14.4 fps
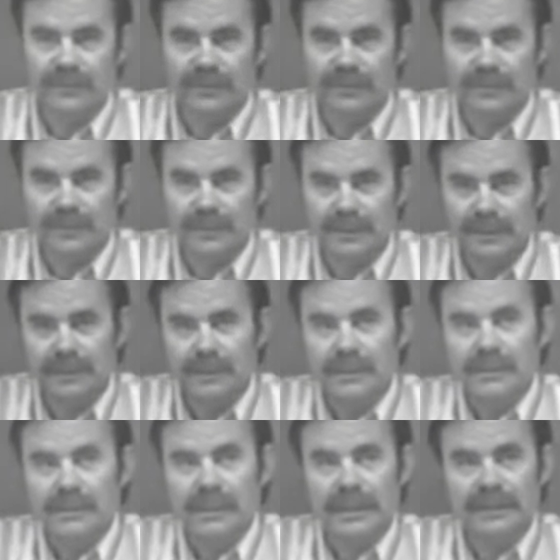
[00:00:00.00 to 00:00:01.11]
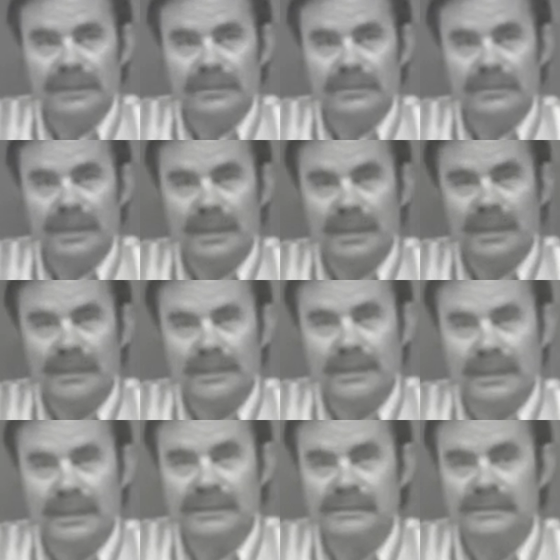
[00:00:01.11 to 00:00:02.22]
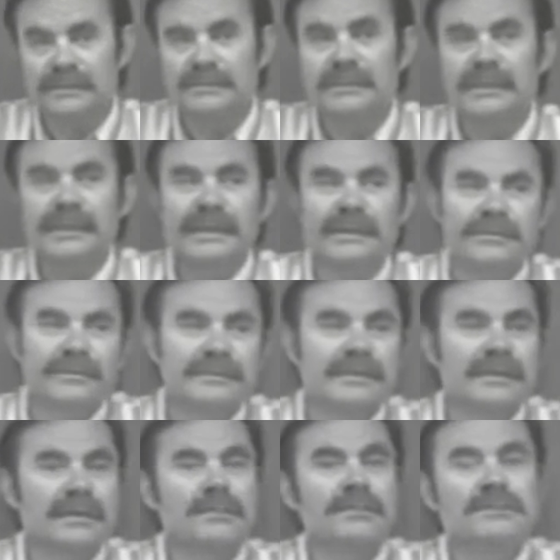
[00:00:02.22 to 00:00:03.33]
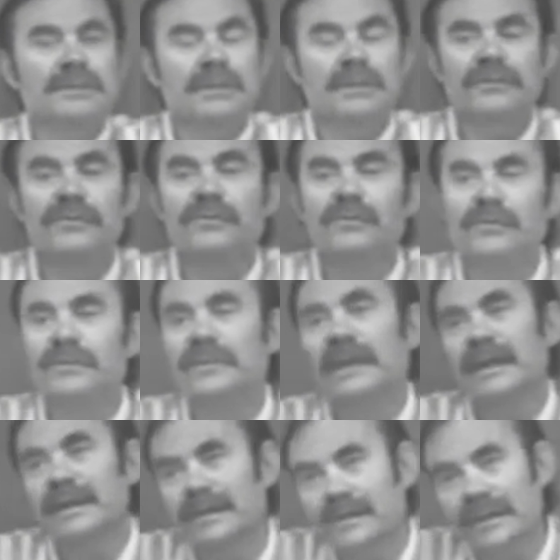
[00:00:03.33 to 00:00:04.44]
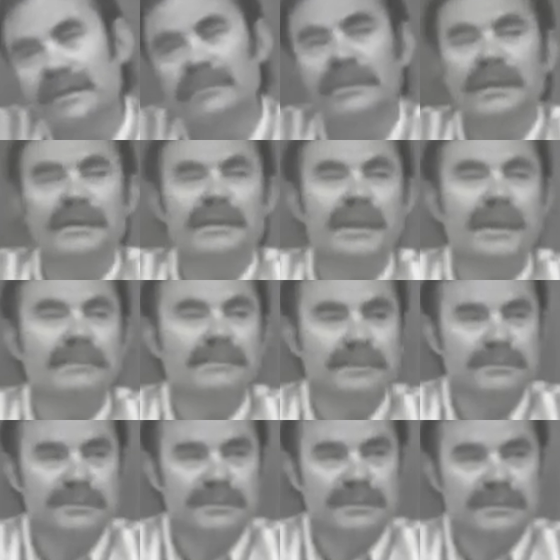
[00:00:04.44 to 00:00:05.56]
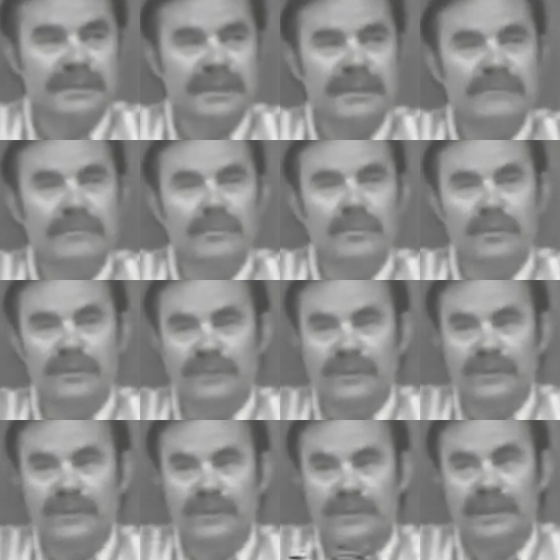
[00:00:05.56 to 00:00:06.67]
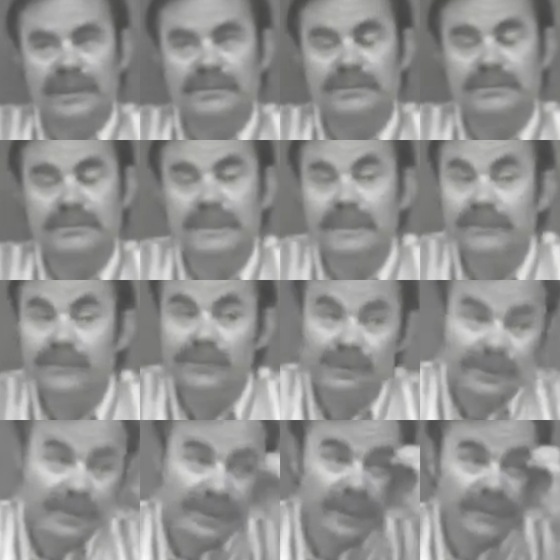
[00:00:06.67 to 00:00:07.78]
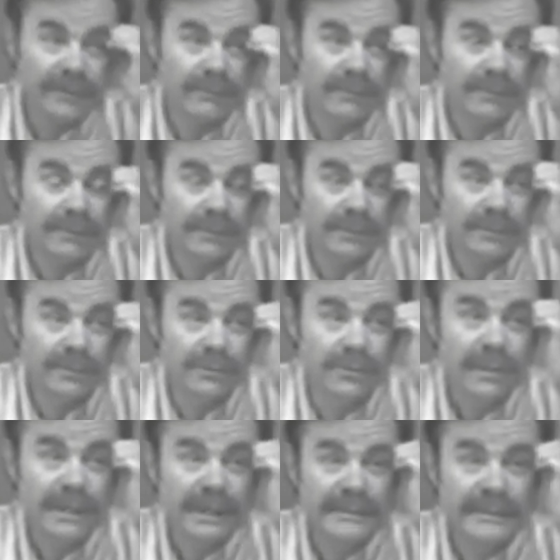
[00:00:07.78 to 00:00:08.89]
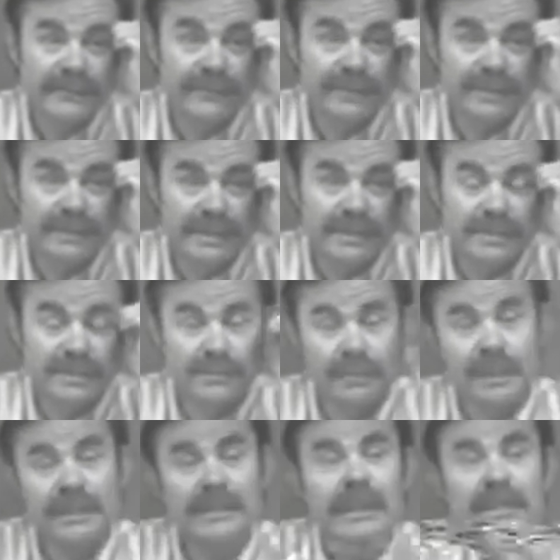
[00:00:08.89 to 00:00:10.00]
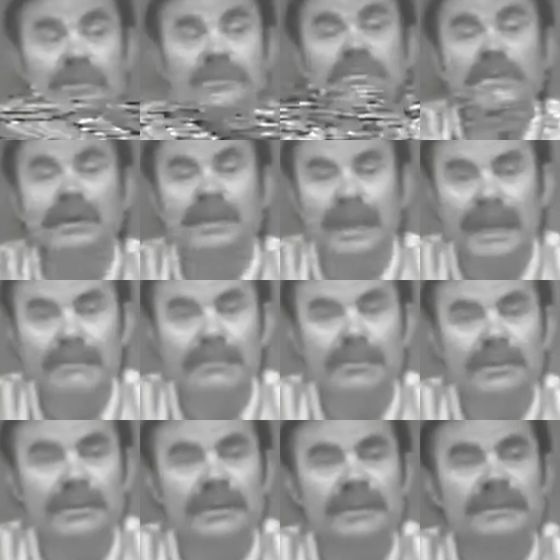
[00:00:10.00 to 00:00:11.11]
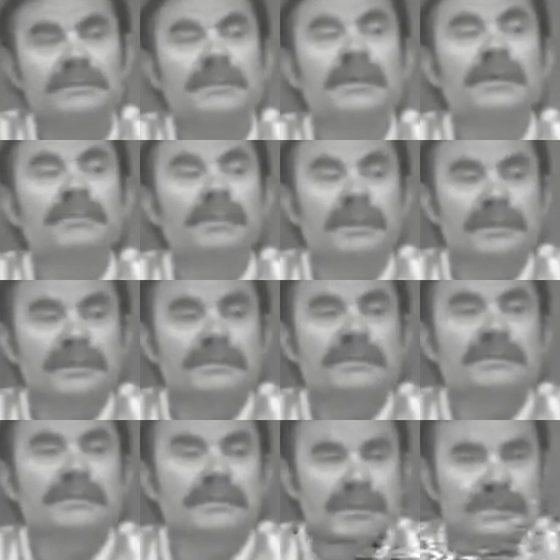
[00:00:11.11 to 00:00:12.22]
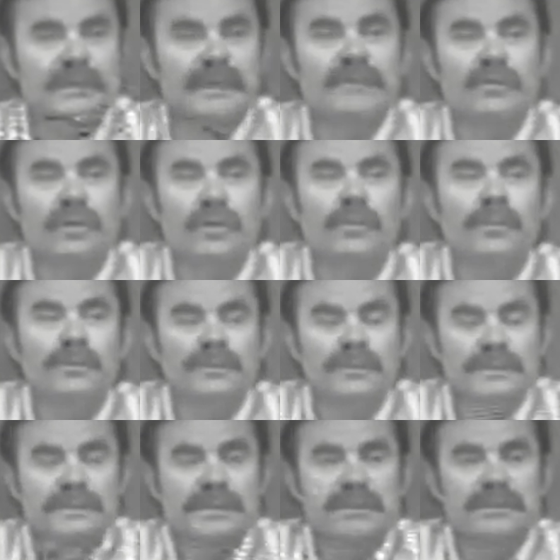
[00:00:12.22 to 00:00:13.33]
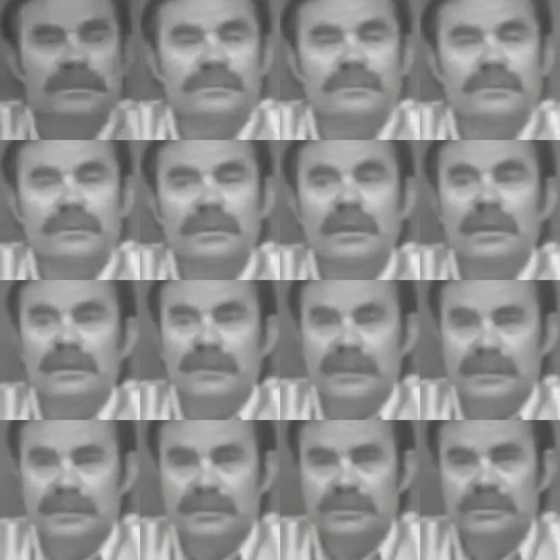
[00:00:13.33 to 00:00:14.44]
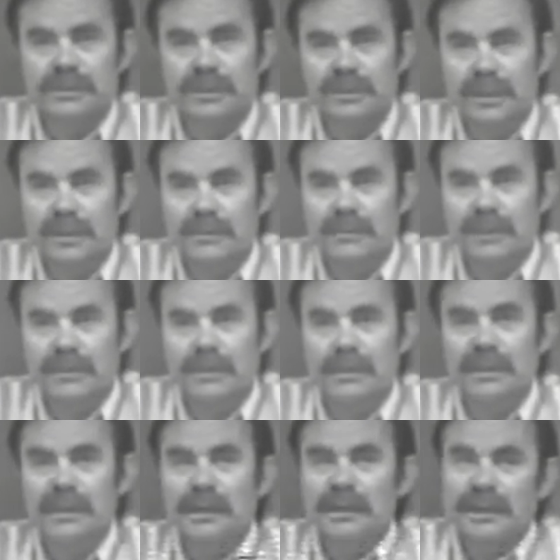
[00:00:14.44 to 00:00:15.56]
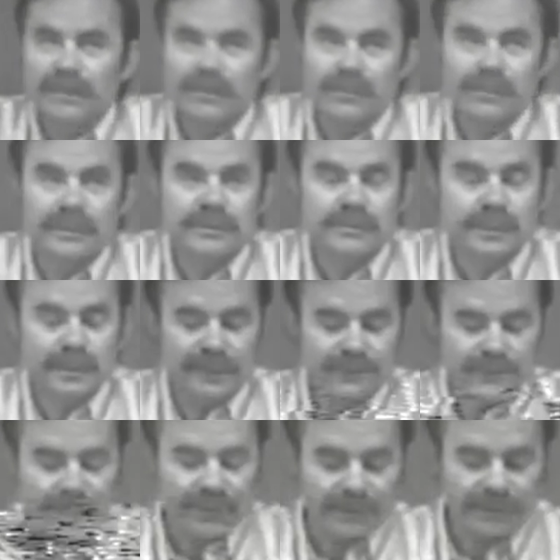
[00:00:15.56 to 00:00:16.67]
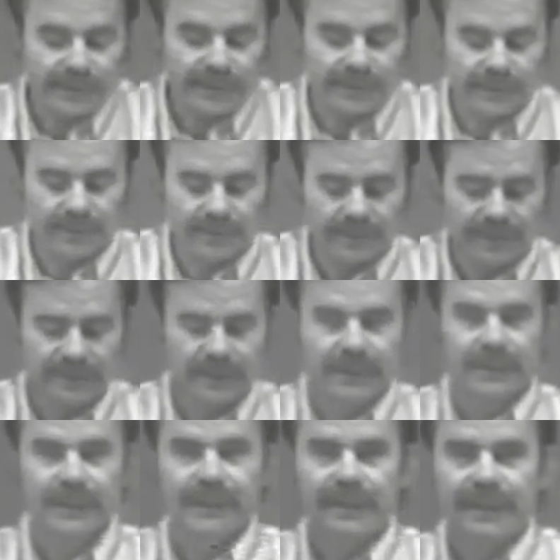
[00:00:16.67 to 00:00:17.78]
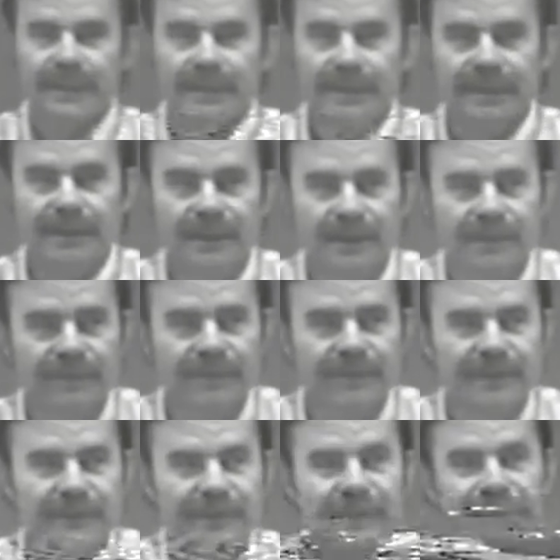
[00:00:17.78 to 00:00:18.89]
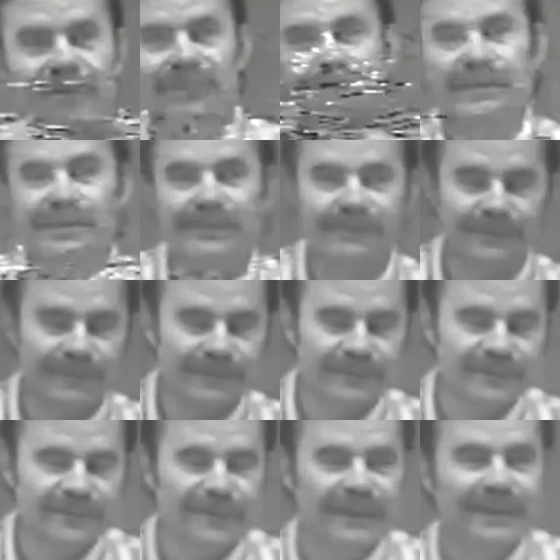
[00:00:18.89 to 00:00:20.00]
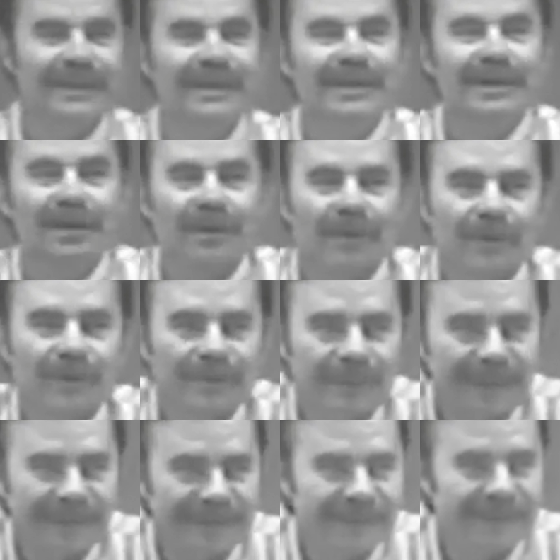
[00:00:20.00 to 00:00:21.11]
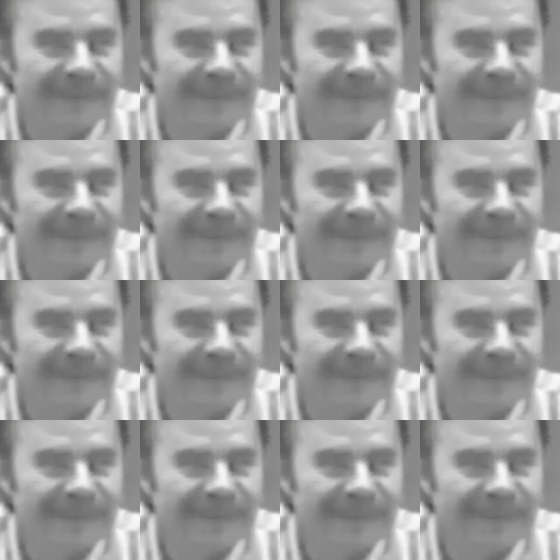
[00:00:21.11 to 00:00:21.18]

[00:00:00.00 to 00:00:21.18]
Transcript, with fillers: determining lactic or malic acids. And it turns out almost all of you knew that and done it many times, and it was kind of a bore for everybody. So instead of doing that, I think what we'll do is have a discussion, break down into our lab periods, but just, just have it open for discussion for things that you want to talk about, either which we have covered in the course uh, not enough detail or in a confusing way, or that